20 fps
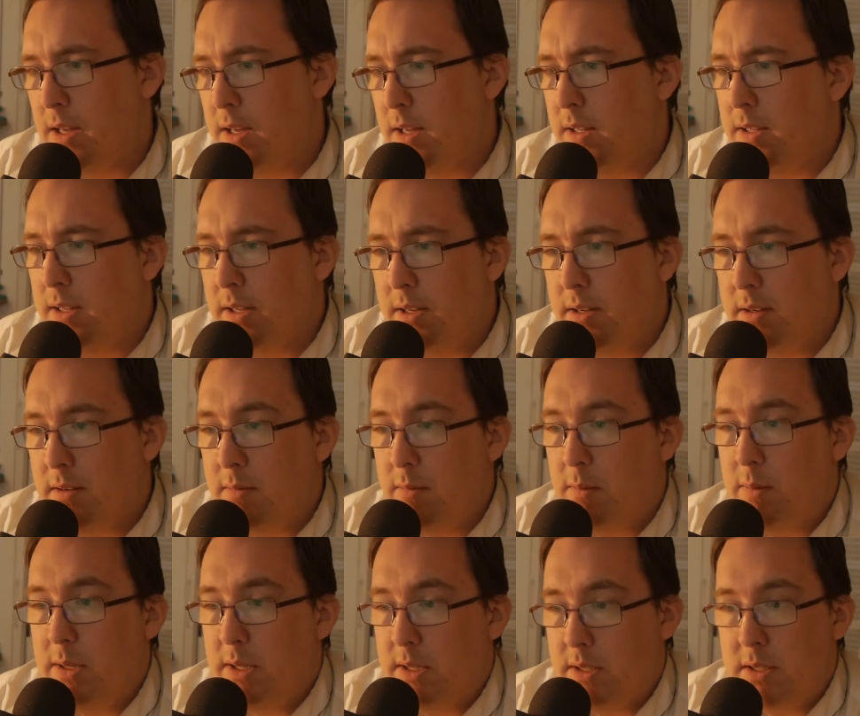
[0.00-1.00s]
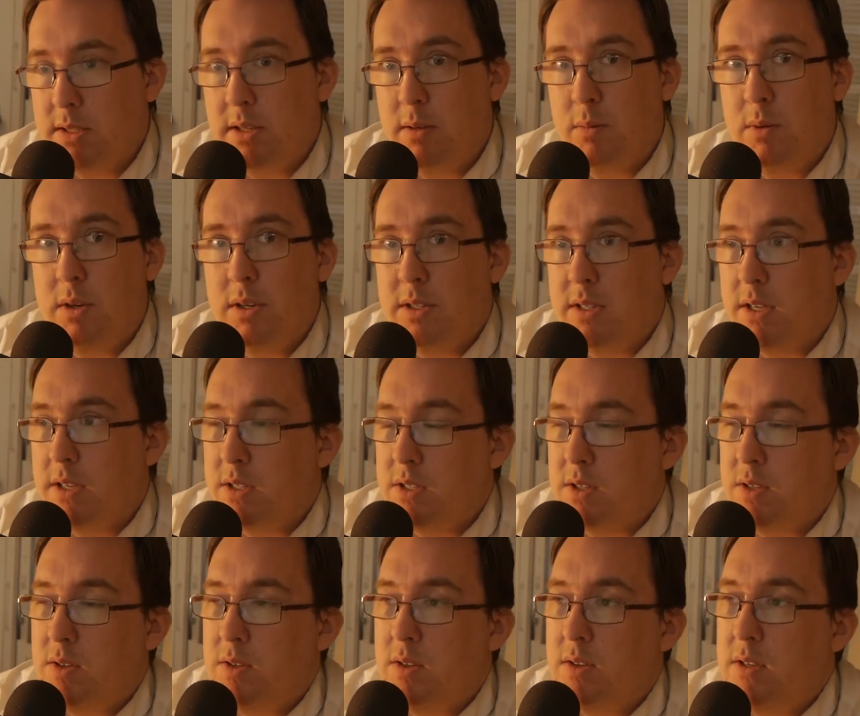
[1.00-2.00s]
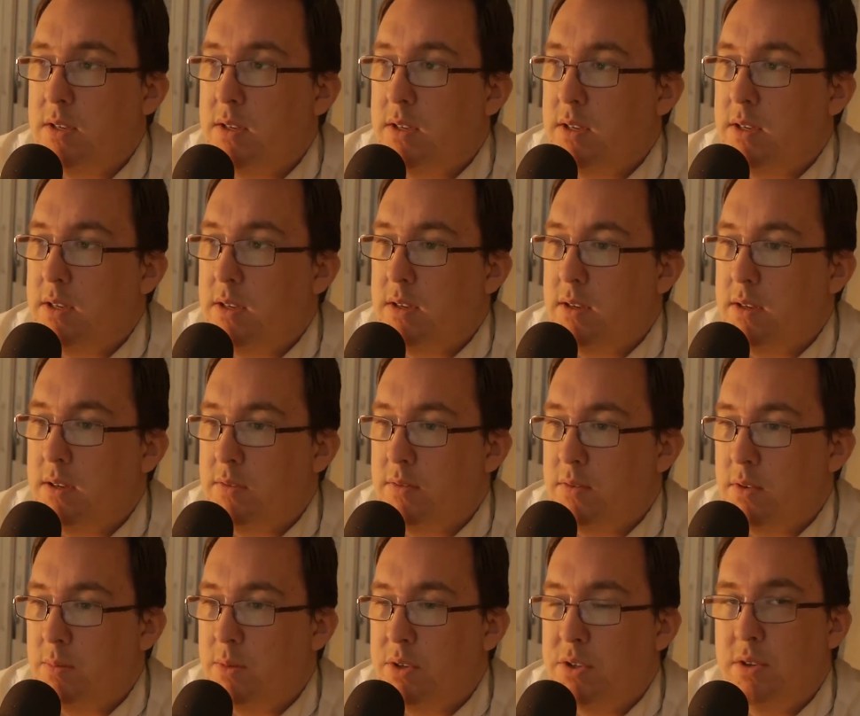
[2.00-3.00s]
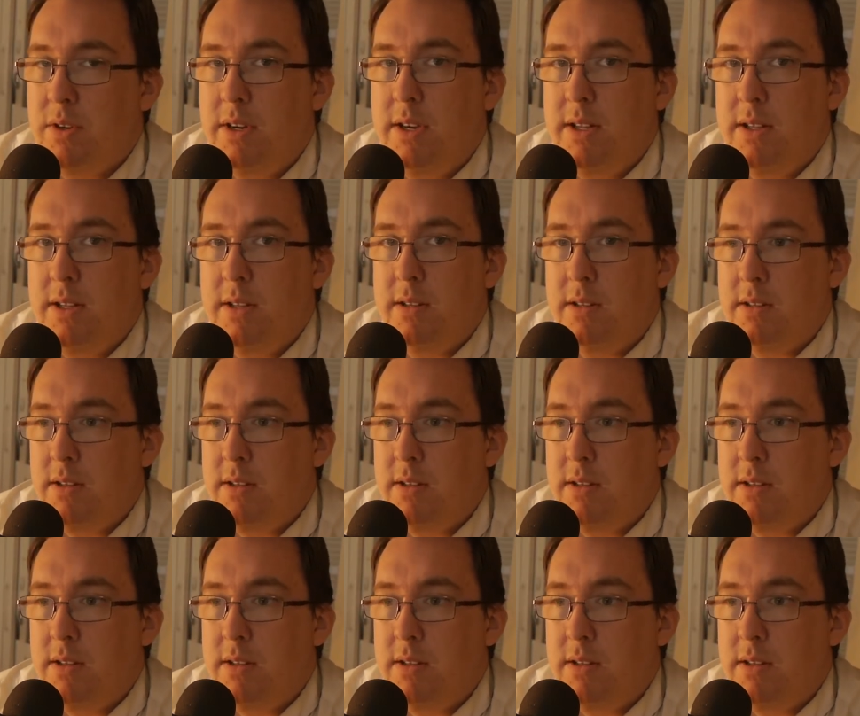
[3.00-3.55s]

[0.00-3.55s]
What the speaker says: And then, yes, it was. I saw from the train